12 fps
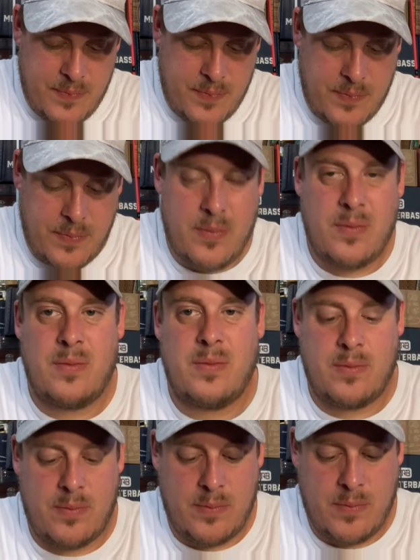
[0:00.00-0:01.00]

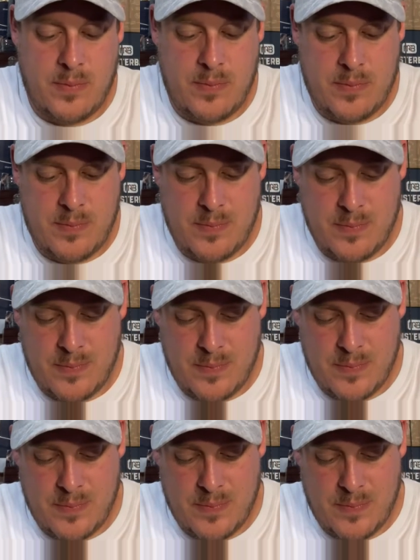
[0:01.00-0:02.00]

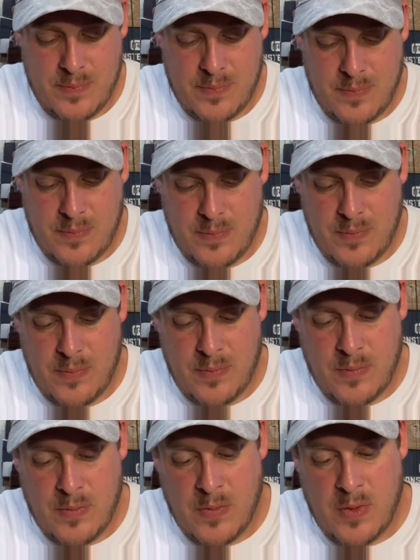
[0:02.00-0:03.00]

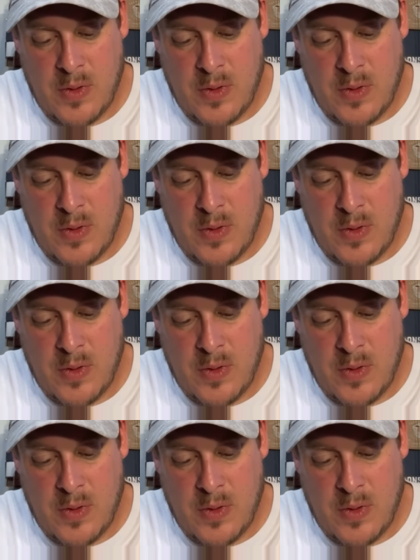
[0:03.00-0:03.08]
[no speech]